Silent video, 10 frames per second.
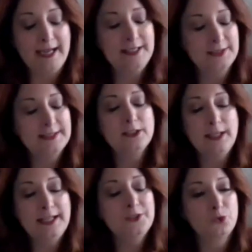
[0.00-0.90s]
is
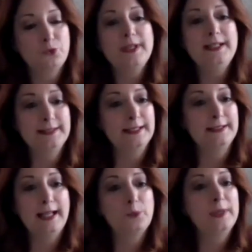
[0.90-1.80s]
the
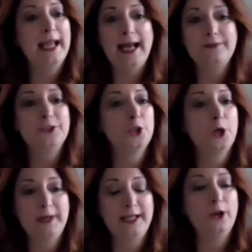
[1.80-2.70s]
reason that we have so
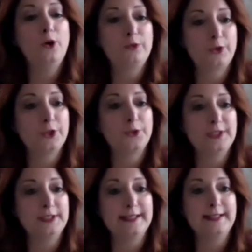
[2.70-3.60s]
many
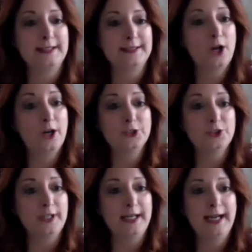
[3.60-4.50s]
overdoses in this
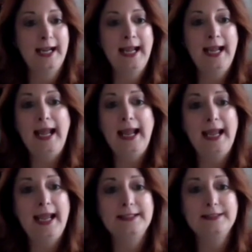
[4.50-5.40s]
country.
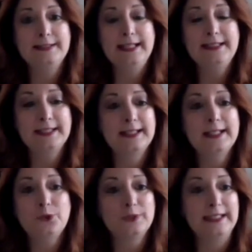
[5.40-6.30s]
And it's
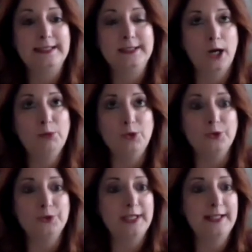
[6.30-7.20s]
literally
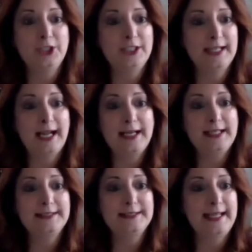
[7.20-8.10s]
doubled in the
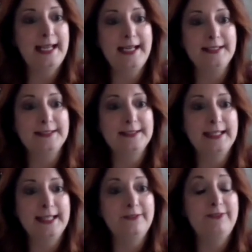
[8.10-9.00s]
United States.
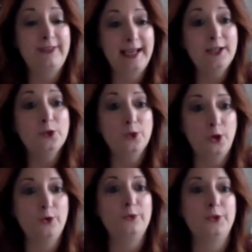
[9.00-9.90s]
The fatal
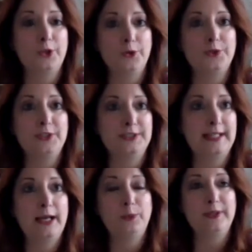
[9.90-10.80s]
overdoses
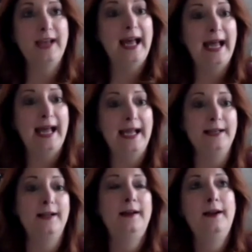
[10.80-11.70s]
that we've
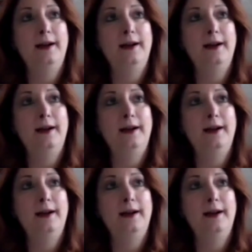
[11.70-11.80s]
had